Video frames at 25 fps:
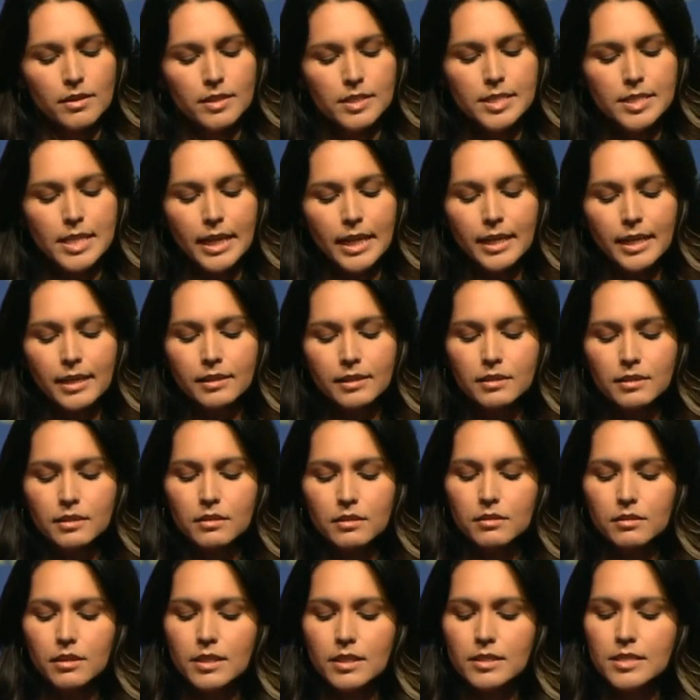The
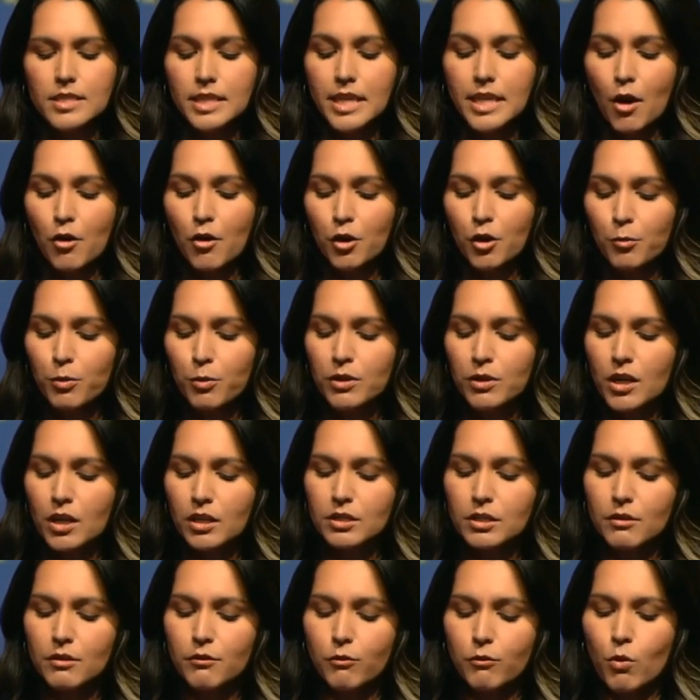second is the
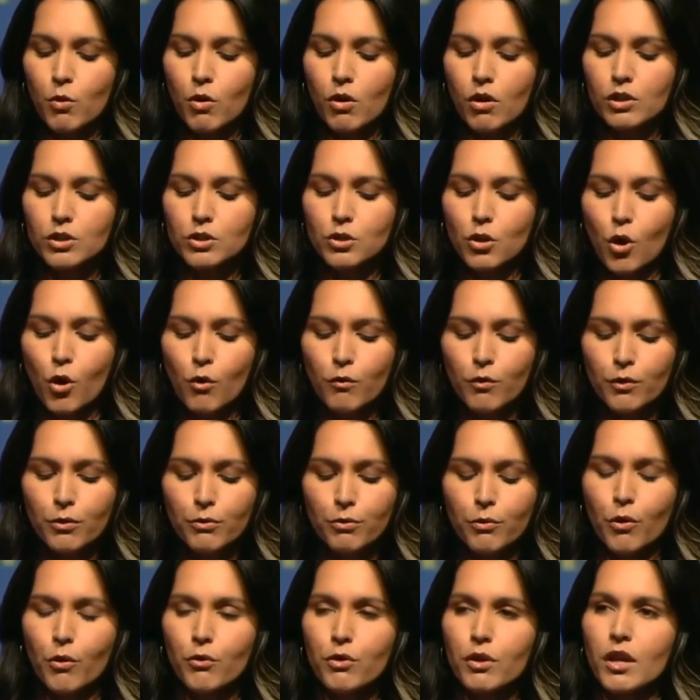counterproductive war to
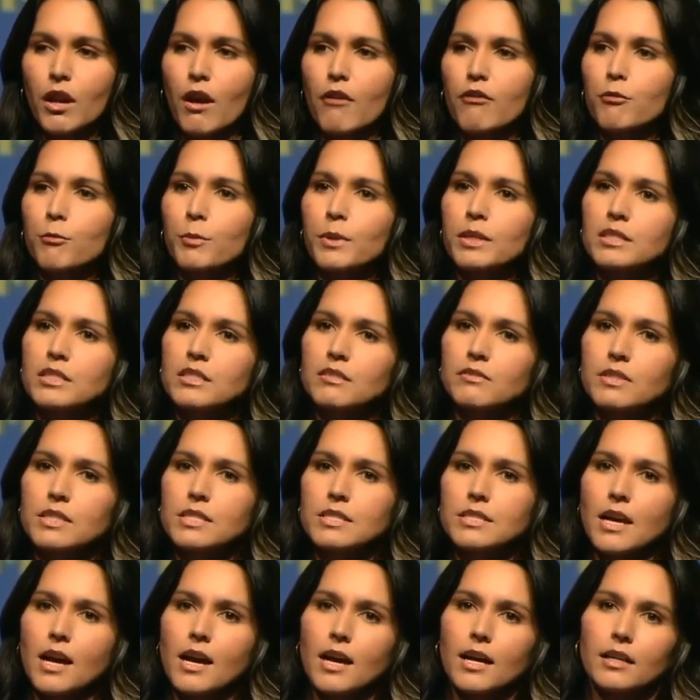overthrow the government of
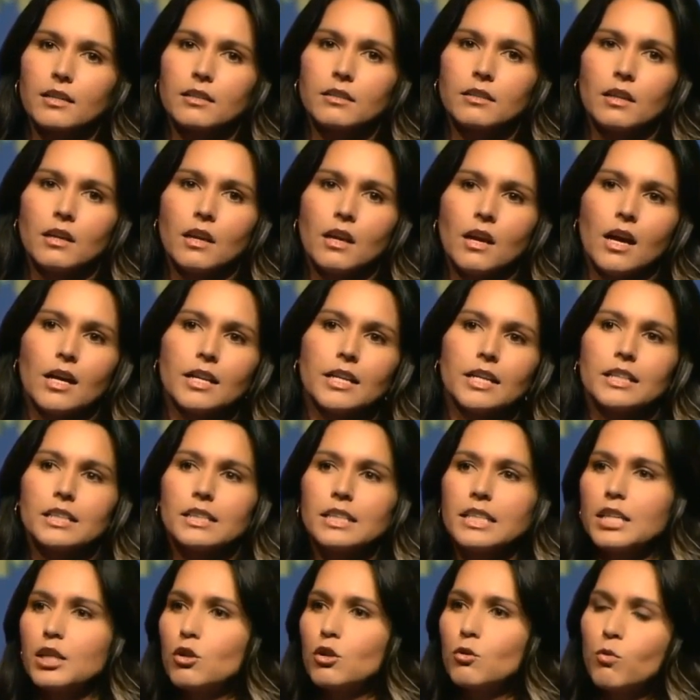Assad, an
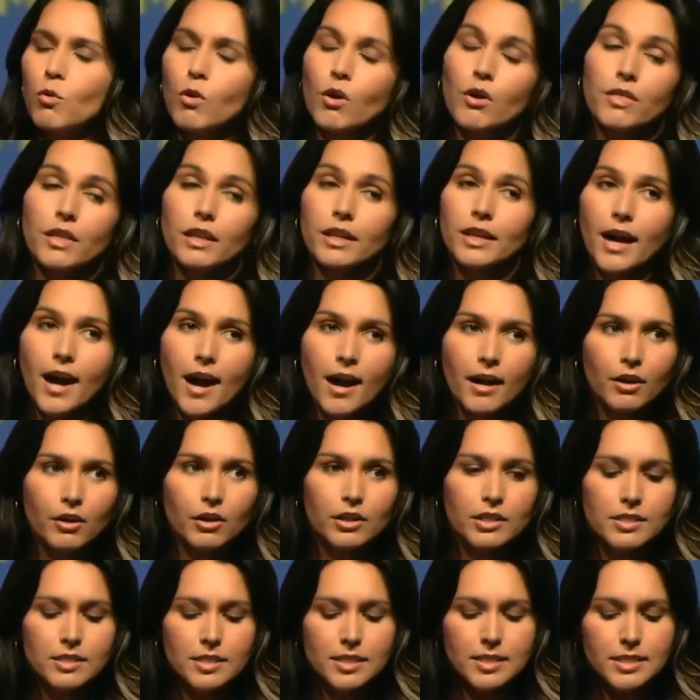illegal war that
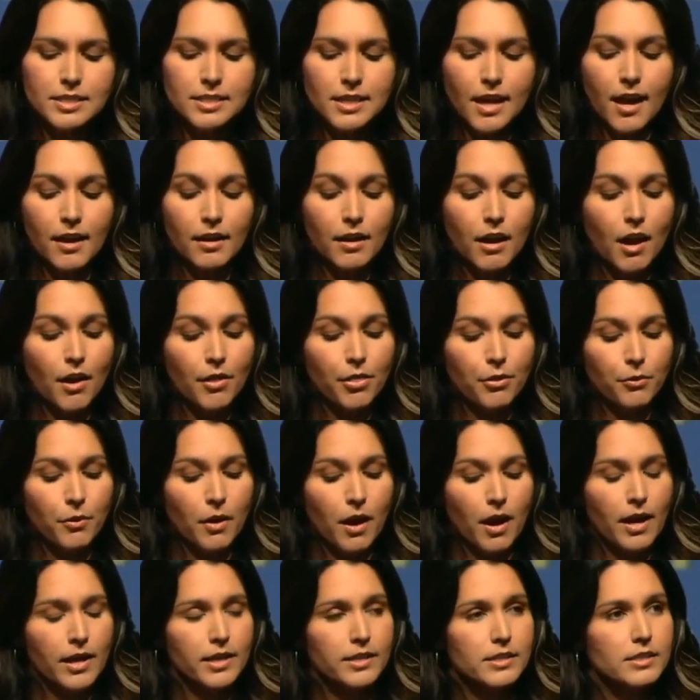Congress has not
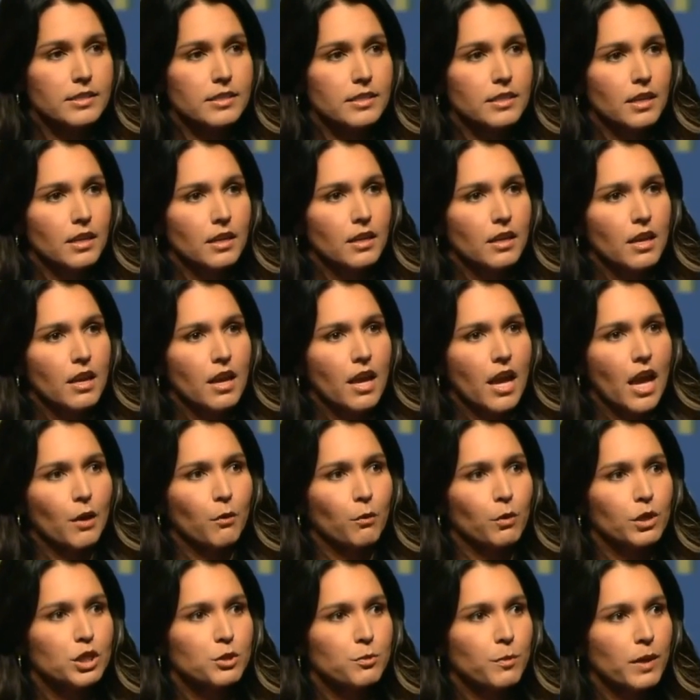authorized
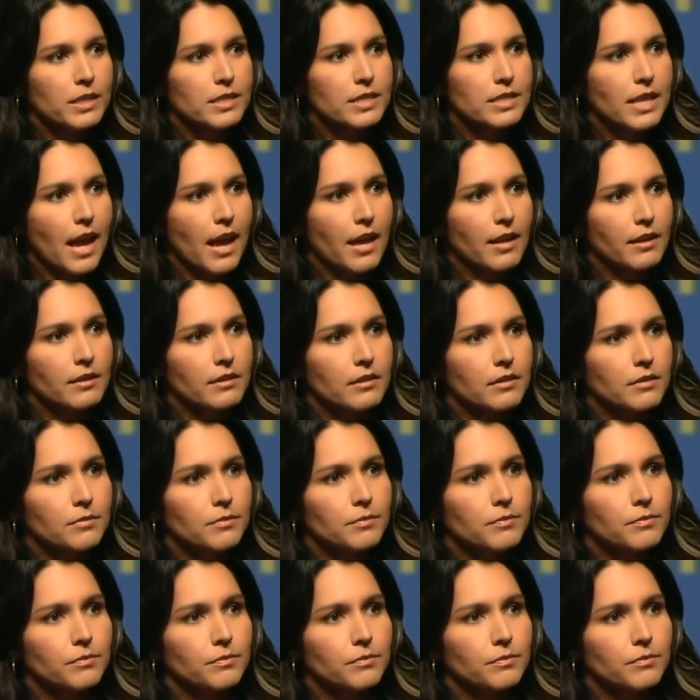and which must end.